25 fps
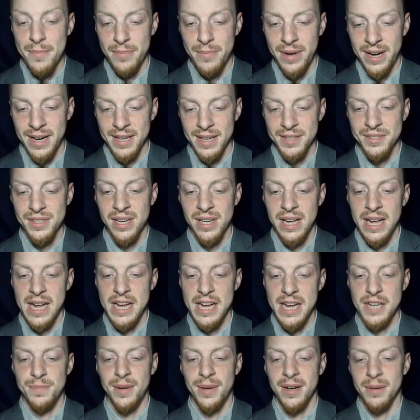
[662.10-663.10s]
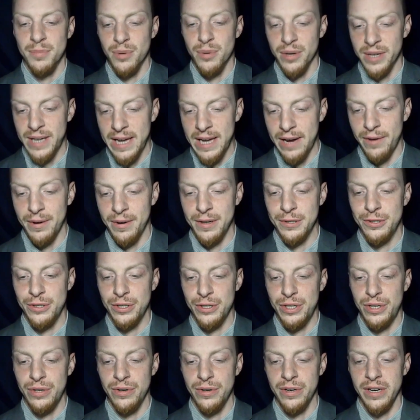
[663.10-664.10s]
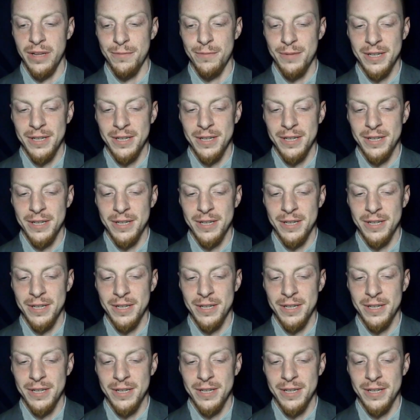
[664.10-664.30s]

best, is but a precarious security,